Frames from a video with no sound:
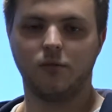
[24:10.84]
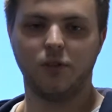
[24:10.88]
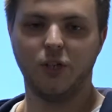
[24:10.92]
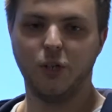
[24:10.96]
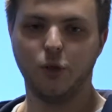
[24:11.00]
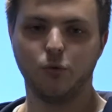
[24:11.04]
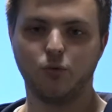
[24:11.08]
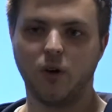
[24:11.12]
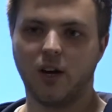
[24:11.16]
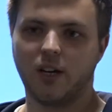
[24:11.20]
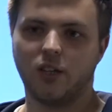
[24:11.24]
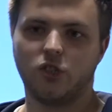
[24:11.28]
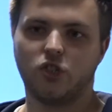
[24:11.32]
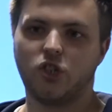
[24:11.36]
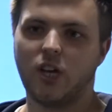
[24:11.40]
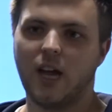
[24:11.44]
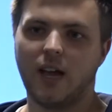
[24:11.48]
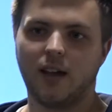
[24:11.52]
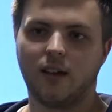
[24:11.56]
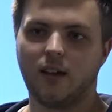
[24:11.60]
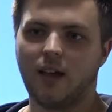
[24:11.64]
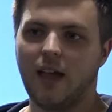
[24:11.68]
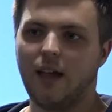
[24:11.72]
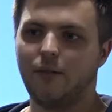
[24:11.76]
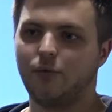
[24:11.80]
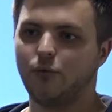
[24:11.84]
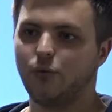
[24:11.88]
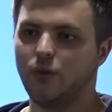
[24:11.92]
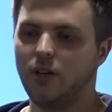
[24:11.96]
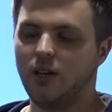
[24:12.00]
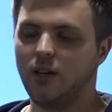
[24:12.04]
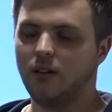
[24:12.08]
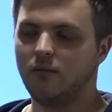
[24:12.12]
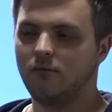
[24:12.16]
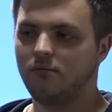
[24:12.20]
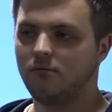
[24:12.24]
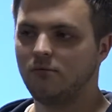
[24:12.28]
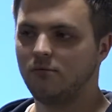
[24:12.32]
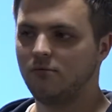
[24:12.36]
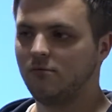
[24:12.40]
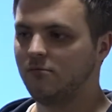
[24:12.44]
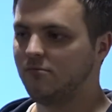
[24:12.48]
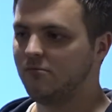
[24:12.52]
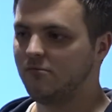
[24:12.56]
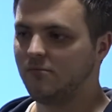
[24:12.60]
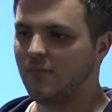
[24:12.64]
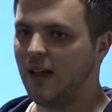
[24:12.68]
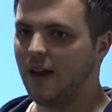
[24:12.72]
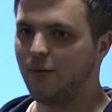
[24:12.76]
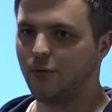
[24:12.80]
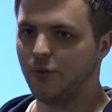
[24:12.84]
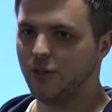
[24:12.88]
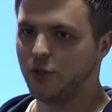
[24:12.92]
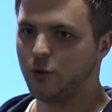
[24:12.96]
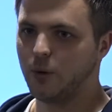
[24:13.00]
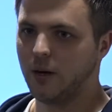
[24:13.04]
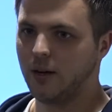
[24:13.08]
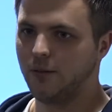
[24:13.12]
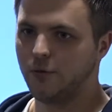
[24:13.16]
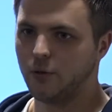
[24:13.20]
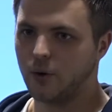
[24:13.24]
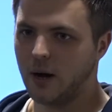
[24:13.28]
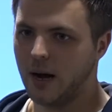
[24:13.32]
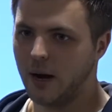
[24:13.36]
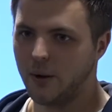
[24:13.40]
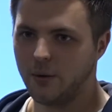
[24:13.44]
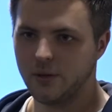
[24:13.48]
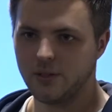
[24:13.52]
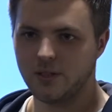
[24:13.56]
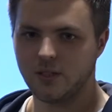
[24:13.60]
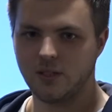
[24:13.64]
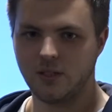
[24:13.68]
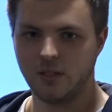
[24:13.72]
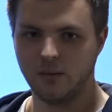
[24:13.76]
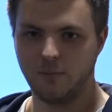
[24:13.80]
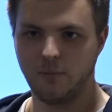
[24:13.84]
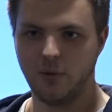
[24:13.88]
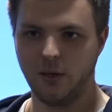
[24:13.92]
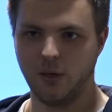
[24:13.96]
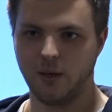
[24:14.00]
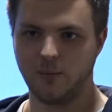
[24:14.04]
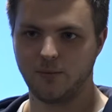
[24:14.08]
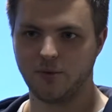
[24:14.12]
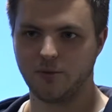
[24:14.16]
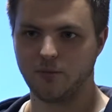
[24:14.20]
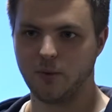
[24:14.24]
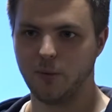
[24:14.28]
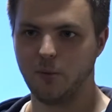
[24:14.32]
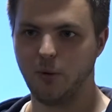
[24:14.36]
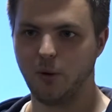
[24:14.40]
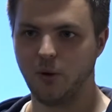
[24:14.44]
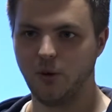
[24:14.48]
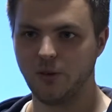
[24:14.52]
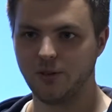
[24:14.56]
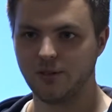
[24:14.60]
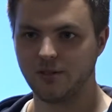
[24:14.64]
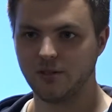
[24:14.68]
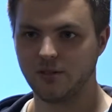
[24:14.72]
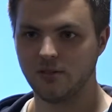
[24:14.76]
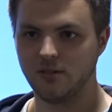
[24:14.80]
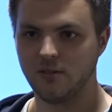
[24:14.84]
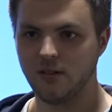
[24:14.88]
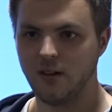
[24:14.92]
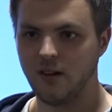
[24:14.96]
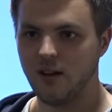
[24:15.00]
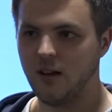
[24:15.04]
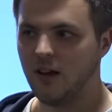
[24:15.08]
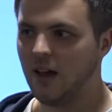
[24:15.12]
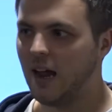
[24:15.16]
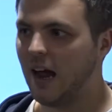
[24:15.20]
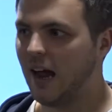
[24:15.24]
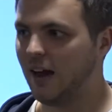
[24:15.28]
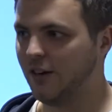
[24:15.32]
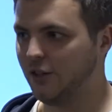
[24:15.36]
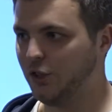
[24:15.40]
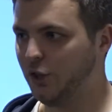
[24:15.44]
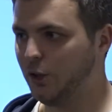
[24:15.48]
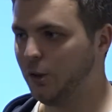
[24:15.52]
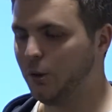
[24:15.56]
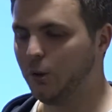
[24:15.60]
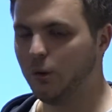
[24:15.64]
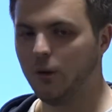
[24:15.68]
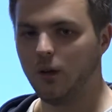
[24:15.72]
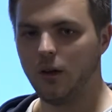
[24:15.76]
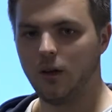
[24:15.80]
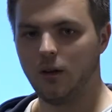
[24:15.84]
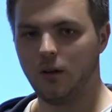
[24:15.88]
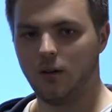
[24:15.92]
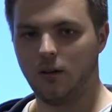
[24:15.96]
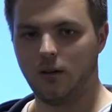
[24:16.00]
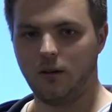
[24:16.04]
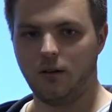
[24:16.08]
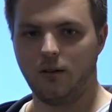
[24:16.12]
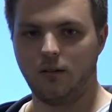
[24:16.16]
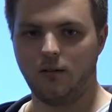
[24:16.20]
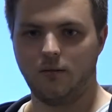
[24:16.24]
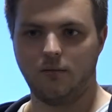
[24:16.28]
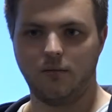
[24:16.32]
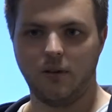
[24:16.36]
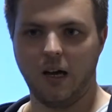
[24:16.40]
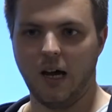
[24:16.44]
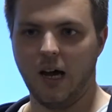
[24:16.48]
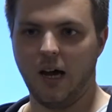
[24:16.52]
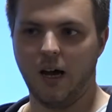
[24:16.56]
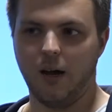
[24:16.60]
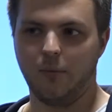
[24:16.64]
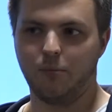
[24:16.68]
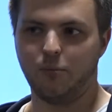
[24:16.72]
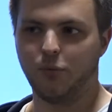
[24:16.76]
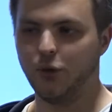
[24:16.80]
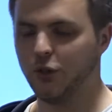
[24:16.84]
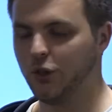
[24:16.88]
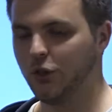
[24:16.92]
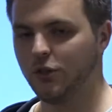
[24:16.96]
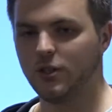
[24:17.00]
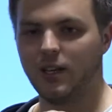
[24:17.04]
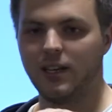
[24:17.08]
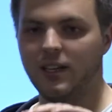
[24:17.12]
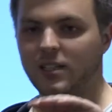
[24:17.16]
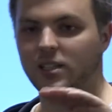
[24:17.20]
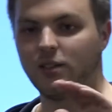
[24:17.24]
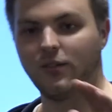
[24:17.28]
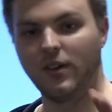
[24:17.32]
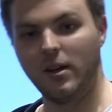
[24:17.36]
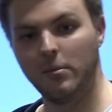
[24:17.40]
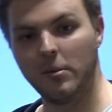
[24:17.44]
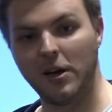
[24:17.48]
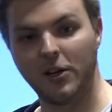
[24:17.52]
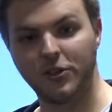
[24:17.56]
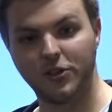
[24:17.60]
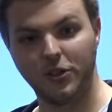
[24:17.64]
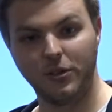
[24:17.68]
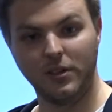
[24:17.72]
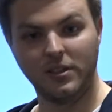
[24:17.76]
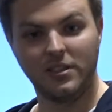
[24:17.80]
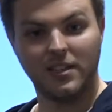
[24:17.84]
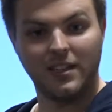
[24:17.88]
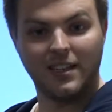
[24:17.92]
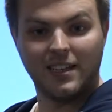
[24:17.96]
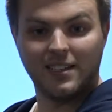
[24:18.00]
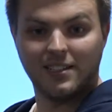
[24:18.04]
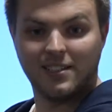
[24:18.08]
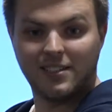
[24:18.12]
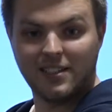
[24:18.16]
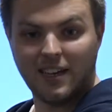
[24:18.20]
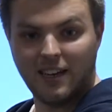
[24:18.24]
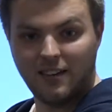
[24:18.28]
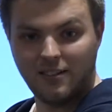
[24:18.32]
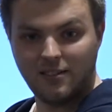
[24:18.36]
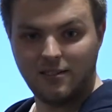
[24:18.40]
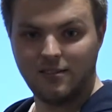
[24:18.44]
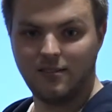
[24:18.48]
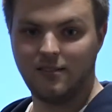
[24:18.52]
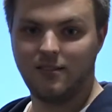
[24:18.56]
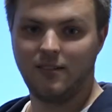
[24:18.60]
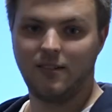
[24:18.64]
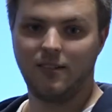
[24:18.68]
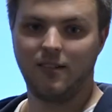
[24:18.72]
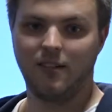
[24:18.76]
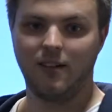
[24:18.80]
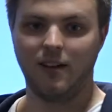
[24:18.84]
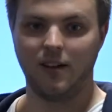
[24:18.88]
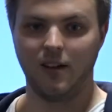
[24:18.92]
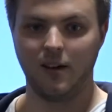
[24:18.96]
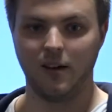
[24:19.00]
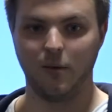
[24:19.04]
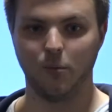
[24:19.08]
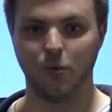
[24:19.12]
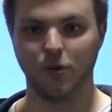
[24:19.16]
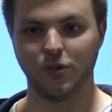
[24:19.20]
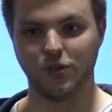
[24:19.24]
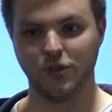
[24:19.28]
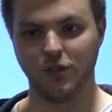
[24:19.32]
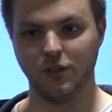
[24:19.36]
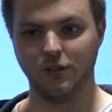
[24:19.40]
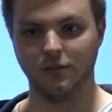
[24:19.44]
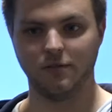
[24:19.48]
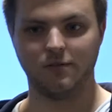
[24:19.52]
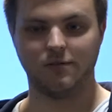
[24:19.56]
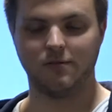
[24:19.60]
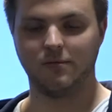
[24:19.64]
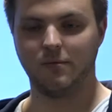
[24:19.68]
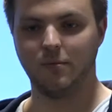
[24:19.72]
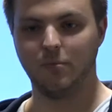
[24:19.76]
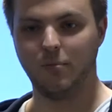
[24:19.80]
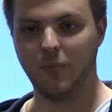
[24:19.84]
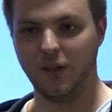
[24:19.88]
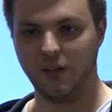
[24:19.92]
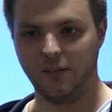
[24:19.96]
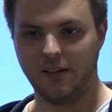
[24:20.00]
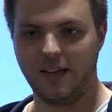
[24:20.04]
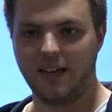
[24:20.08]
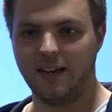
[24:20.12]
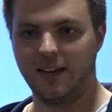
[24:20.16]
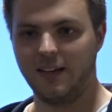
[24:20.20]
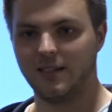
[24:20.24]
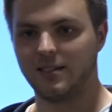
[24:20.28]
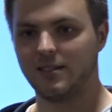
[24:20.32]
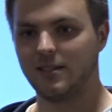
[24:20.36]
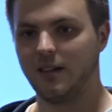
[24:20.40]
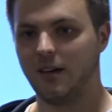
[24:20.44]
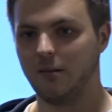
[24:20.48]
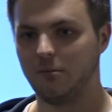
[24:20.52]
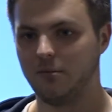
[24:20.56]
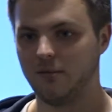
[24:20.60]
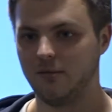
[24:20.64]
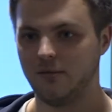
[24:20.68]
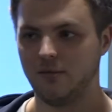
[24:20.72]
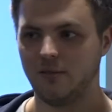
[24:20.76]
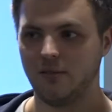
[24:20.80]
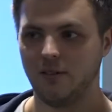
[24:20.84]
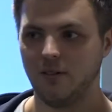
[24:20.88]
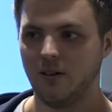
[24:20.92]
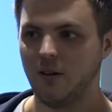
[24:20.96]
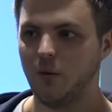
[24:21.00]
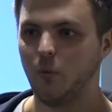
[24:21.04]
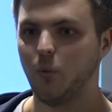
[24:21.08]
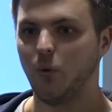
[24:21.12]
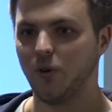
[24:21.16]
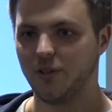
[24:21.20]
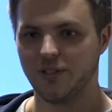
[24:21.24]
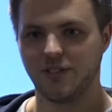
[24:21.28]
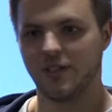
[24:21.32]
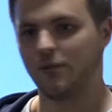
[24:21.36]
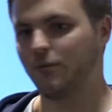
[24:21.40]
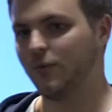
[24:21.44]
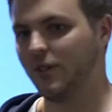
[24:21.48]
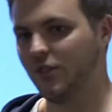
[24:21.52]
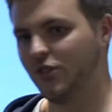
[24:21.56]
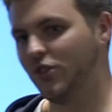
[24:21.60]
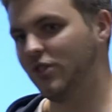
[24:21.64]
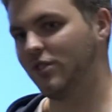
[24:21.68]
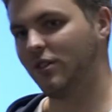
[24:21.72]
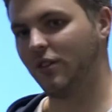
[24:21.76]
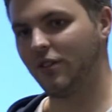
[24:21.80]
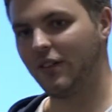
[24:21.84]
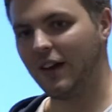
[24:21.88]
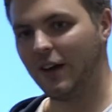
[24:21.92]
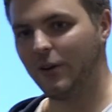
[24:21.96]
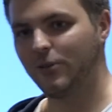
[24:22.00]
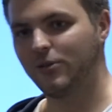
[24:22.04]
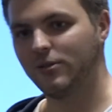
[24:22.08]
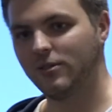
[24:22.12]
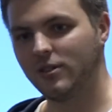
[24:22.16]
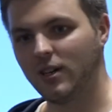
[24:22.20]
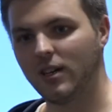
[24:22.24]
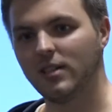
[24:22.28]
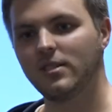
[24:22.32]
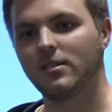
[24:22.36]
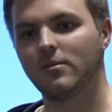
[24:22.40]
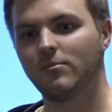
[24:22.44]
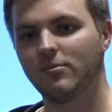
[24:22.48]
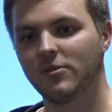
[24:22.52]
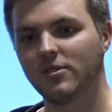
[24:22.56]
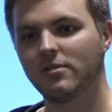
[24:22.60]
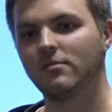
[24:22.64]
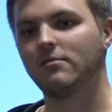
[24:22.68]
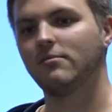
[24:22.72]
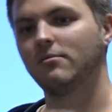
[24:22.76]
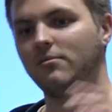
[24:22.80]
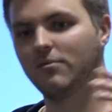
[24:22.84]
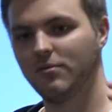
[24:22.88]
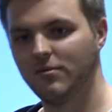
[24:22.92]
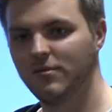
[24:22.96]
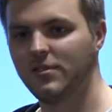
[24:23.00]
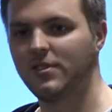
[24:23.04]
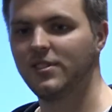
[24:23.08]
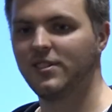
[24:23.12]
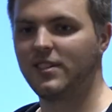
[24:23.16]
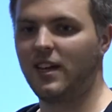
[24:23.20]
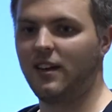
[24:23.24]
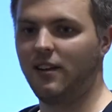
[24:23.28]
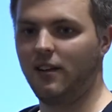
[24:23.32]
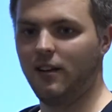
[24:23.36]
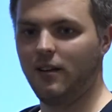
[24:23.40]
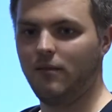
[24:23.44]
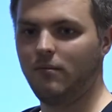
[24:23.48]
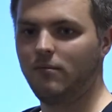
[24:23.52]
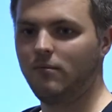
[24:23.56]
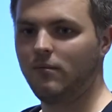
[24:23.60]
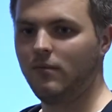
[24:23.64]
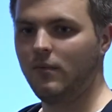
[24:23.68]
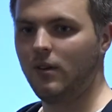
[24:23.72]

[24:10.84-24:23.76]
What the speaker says: you run a check every 24 hours to build up some reports, and you produce a list of emails you need to then send. And once you've built that list up, once it reaches 1,000 items, send it.